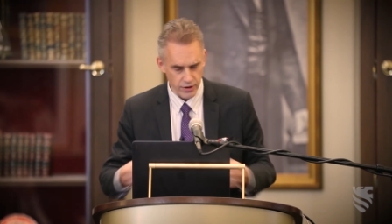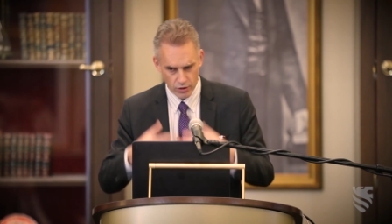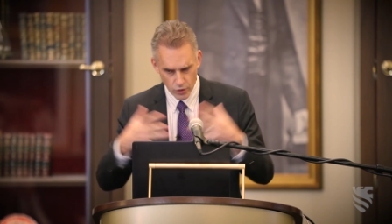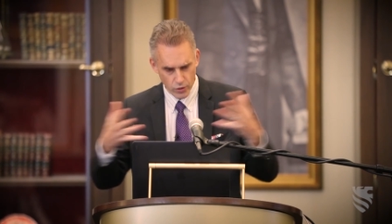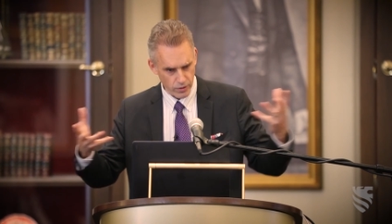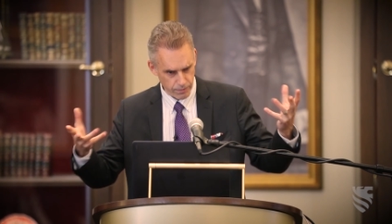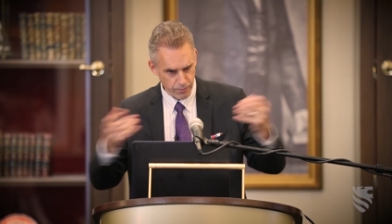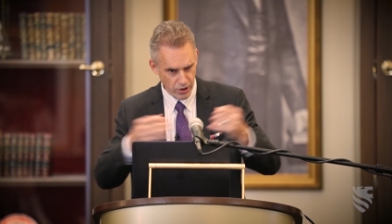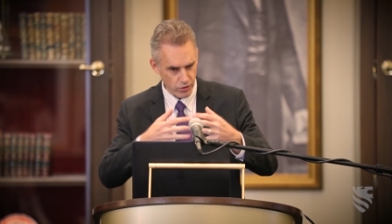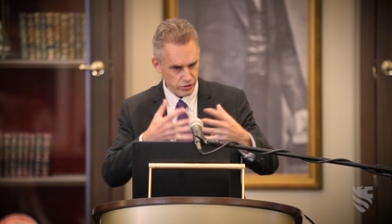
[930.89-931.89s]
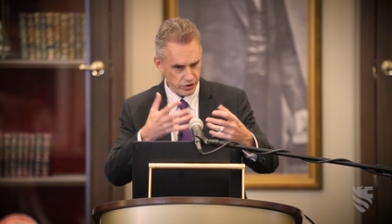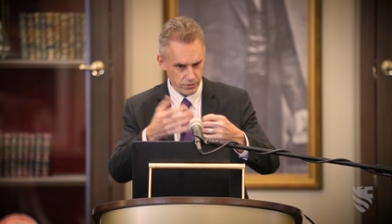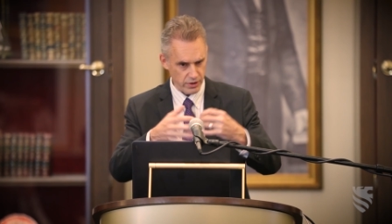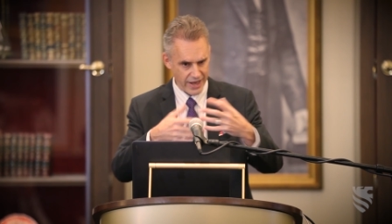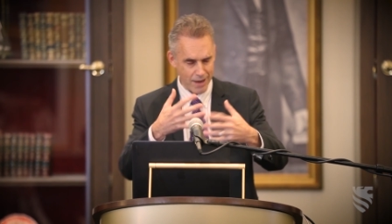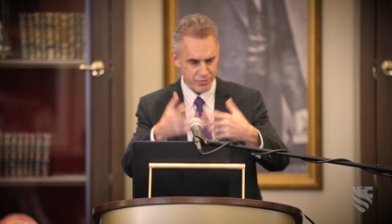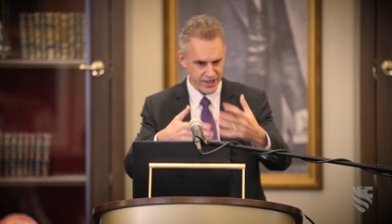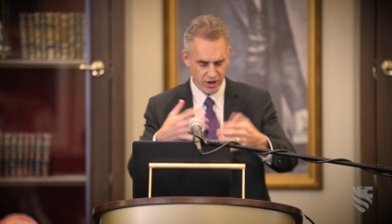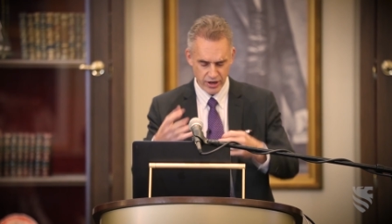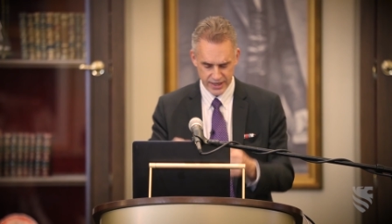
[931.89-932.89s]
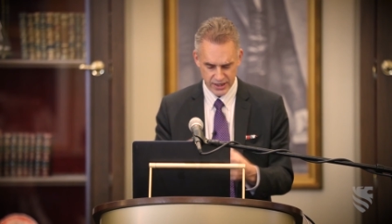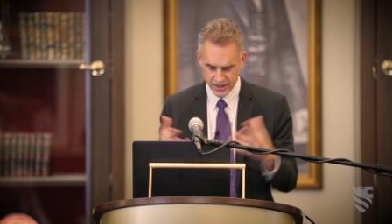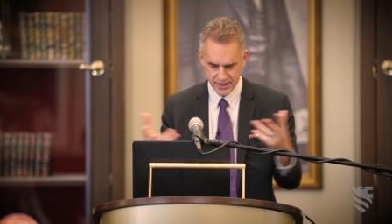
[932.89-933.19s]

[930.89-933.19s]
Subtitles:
The whole post-lapsarian